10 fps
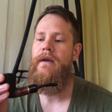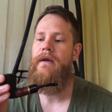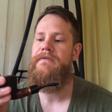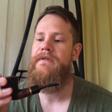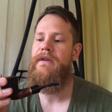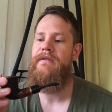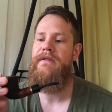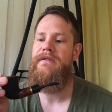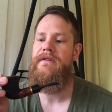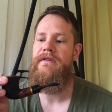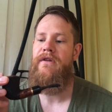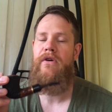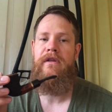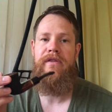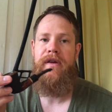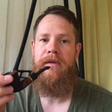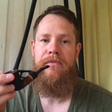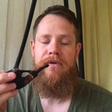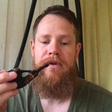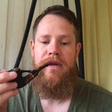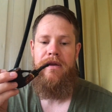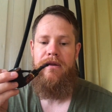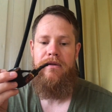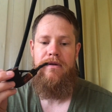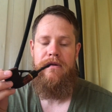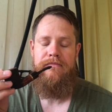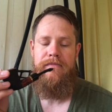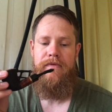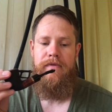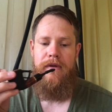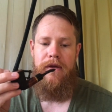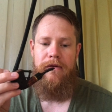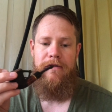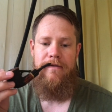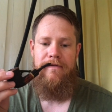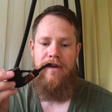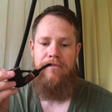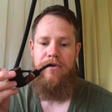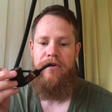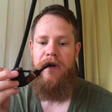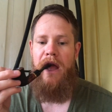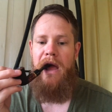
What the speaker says: I'll say this is an all-day Perique or VaPer.